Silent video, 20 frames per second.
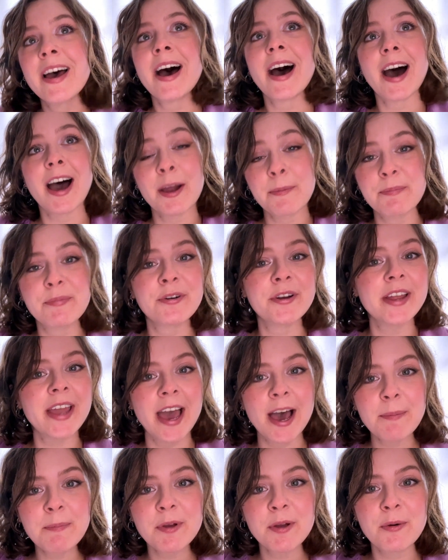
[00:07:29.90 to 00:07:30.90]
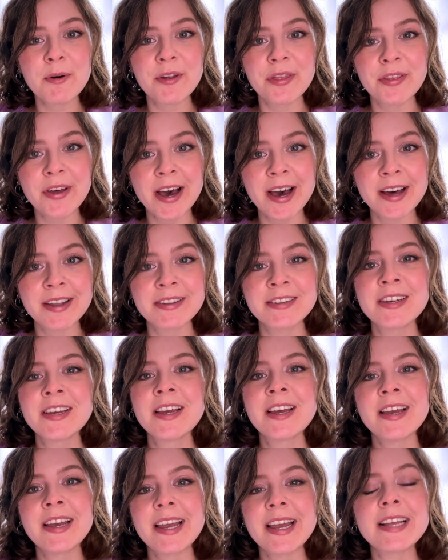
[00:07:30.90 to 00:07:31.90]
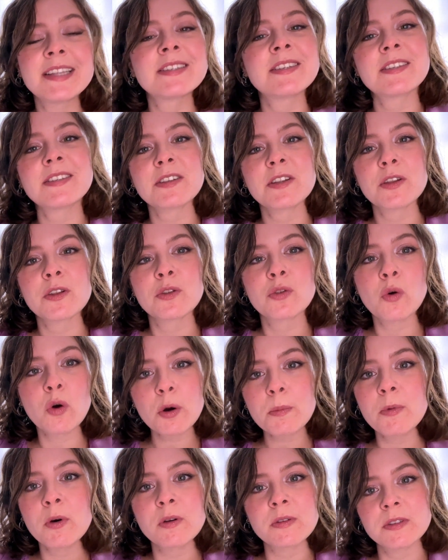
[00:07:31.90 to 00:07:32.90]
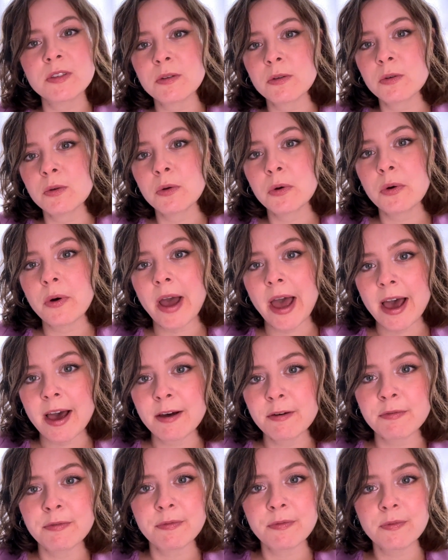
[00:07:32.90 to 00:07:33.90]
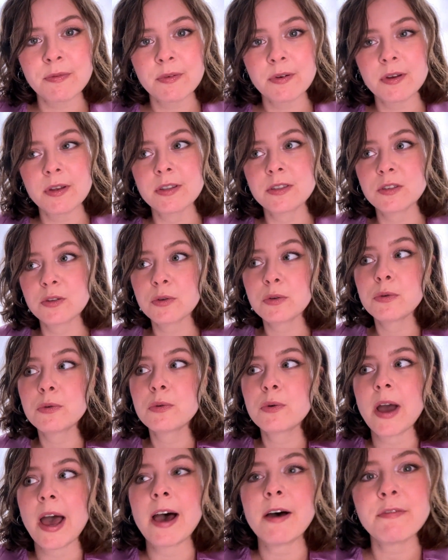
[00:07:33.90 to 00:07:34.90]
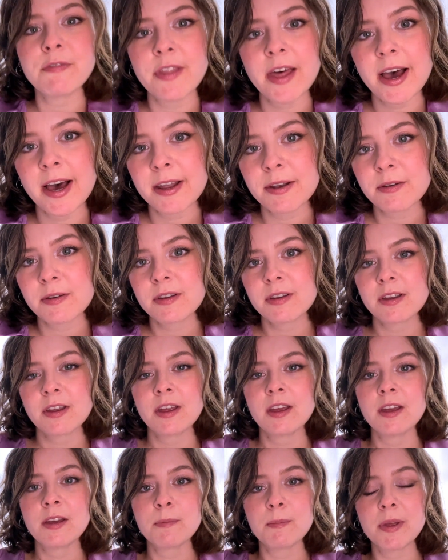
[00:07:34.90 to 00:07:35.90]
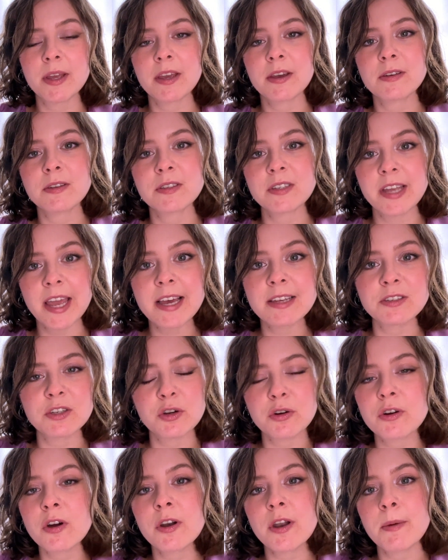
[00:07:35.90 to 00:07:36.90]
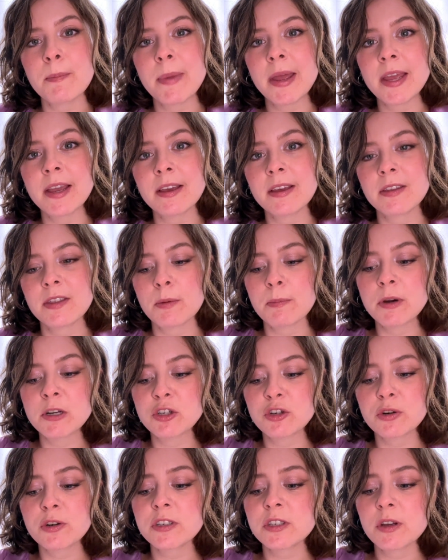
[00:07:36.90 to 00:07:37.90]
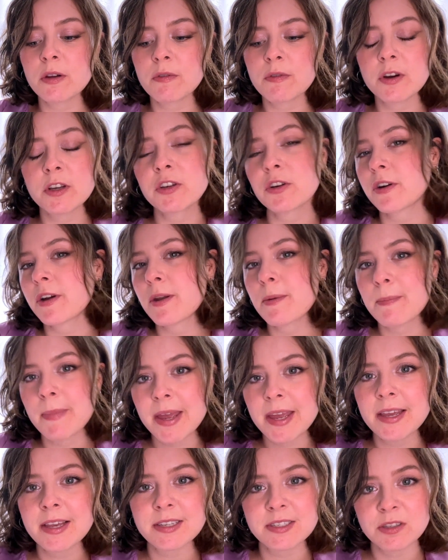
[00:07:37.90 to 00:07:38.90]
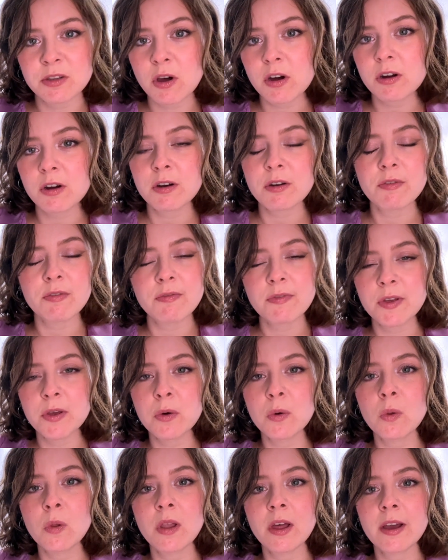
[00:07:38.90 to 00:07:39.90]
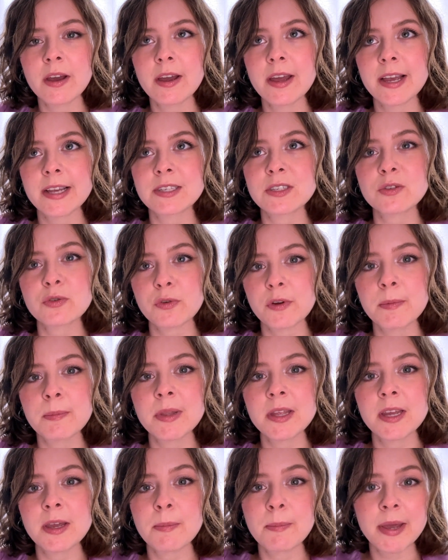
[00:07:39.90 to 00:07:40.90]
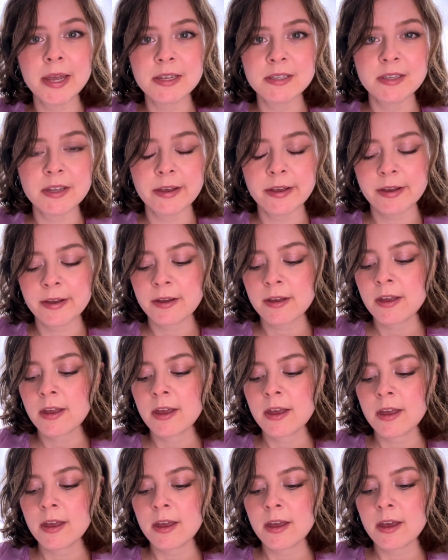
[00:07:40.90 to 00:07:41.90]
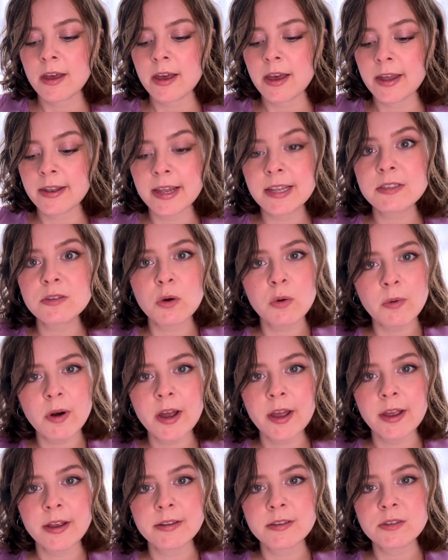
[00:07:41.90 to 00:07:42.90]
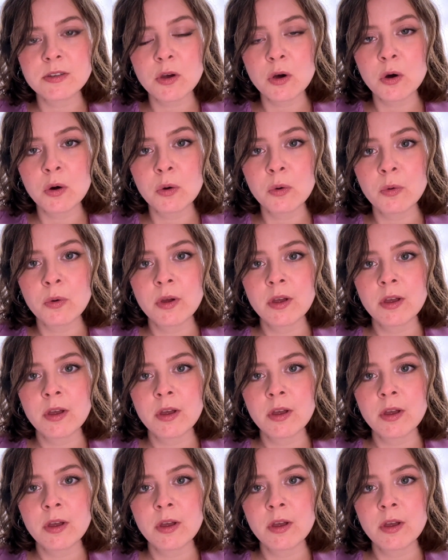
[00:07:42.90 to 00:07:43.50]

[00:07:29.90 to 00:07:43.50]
I'm pretty happy with that. It's normal to have that, because yes, you're gonna make the majority of what you're gonna make is not gonna feel extremely amazing. And that's all right. So